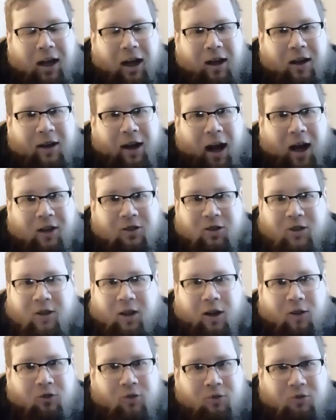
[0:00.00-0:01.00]
And Nazi
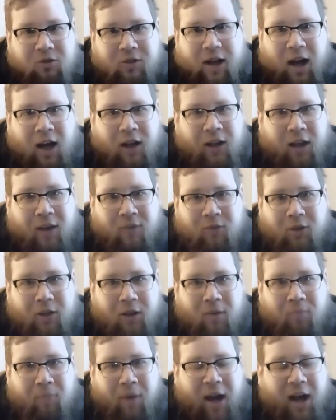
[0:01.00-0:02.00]
tells her, "Do not ever
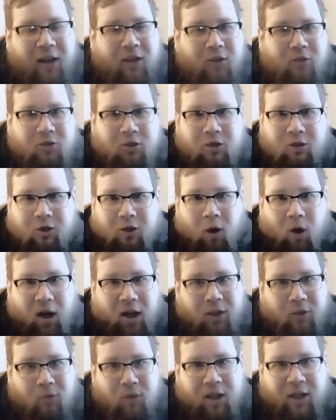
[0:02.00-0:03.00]
come back here, just go
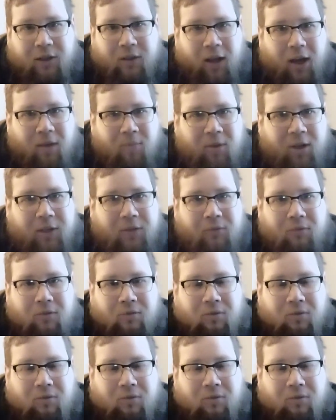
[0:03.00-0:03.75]
out the way you came in."